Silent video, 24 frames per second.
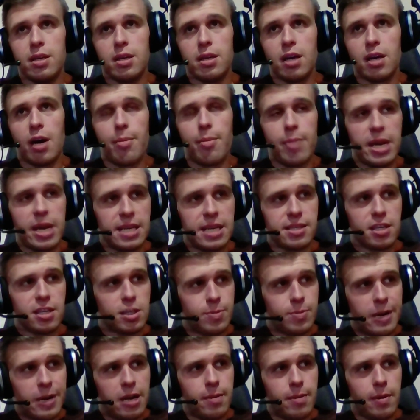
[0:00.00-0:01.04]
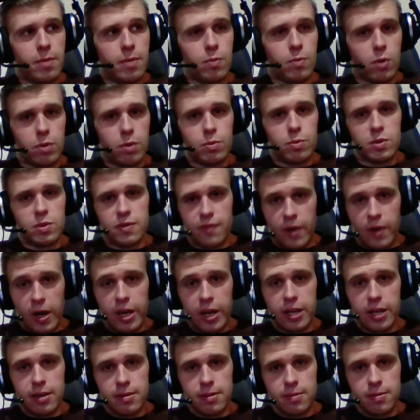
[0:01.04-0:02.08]
Amazing Spider-Man 1 was
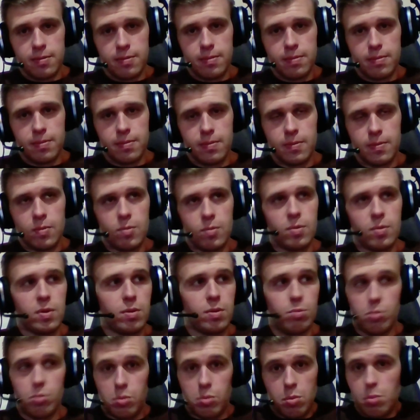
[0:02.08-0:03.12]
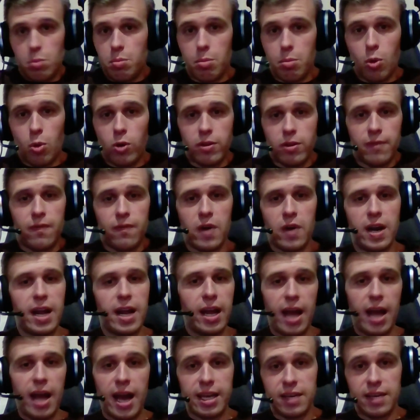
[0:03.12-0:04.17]
fine, more than fine.
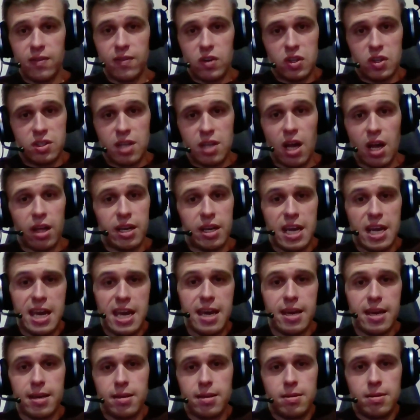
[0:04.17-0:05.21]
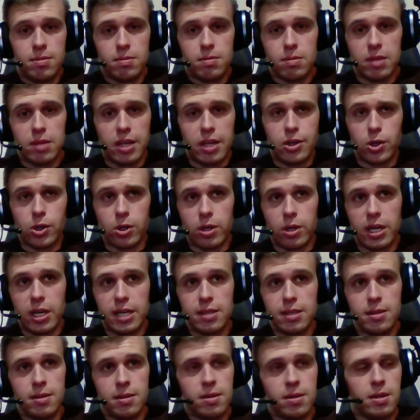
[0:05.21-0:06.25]
I, I give it a solid A letter grade.
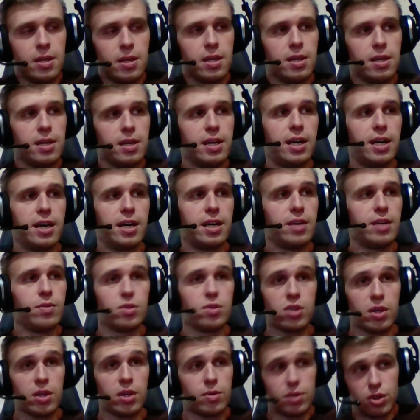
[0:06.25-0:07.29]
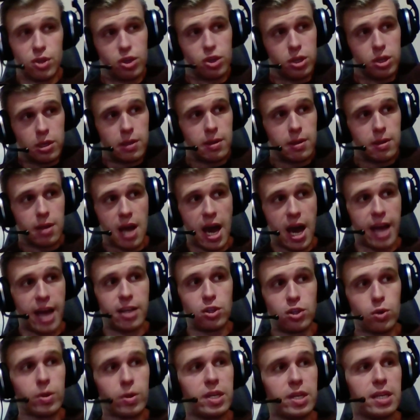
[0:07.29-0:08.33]
Uh, it was it was good. I
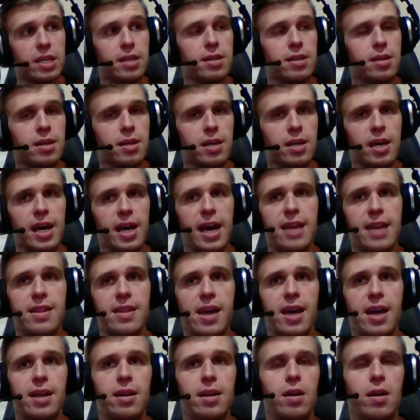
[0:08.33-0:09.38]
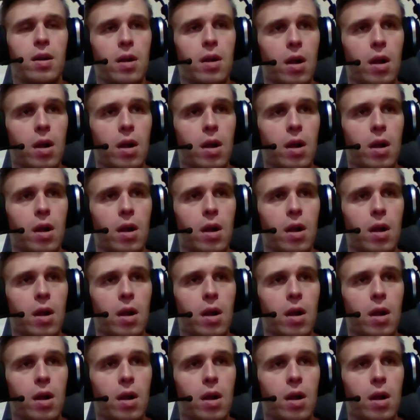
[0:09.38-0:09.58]
enjoyed it. And then